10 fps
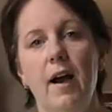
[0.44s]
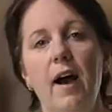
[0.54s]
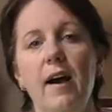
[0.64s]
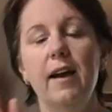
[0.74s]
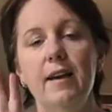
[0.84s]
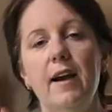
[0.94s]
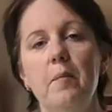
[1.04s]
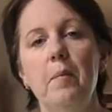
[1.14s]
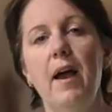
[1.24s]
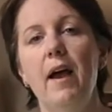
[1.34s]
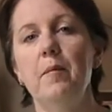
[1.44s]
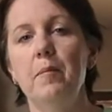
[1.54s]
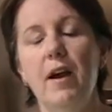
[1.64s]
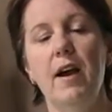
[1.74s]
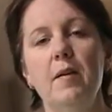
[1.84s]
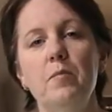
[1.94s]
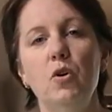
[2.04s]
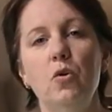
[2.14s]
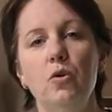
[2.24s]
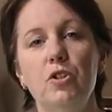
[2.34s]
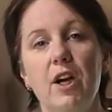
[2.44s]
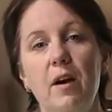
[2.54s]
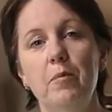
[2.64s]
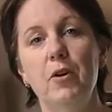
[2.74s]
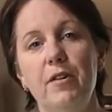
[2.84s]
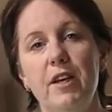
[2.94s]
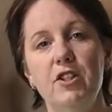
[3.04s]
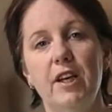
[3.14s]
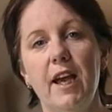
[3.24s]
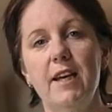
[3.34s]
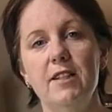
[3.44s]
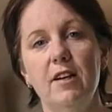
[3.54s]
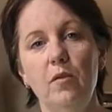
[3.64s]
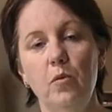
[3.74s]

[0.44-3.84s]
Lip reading: Hi, I'm Pam. I'm your childbirth educator.